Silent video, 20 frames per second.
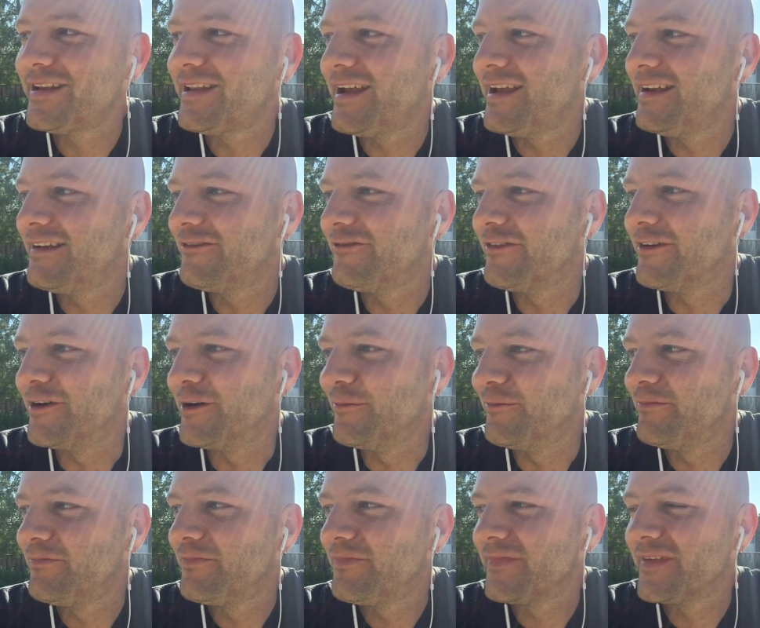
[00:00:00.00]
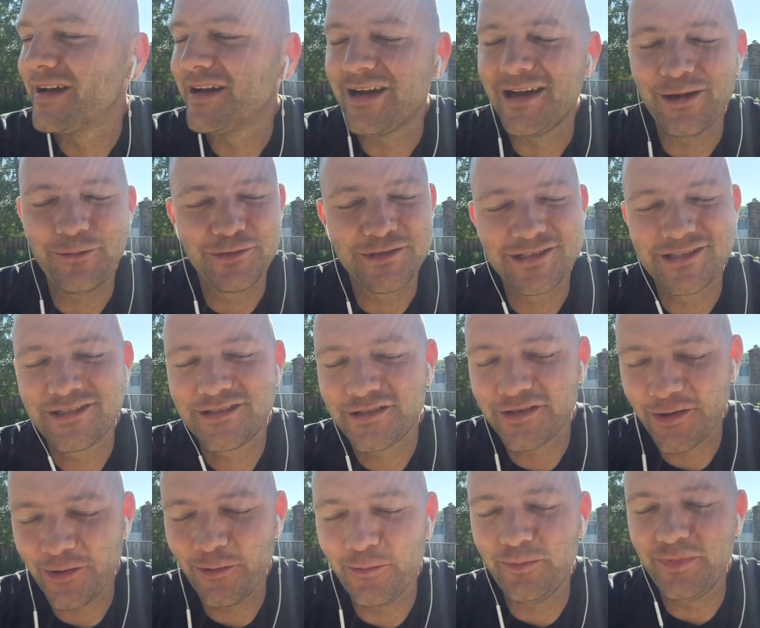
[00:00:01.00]
day to film. I was
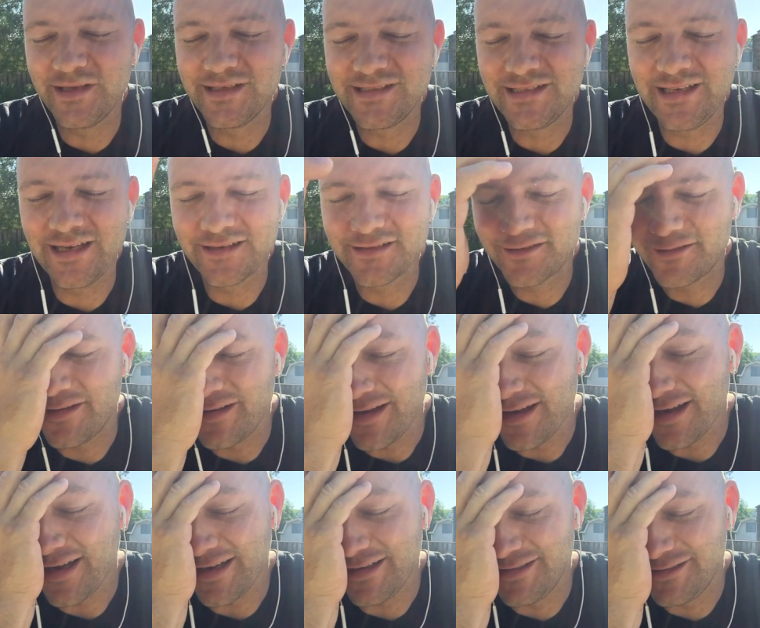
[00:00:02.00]
so busy yesterday, I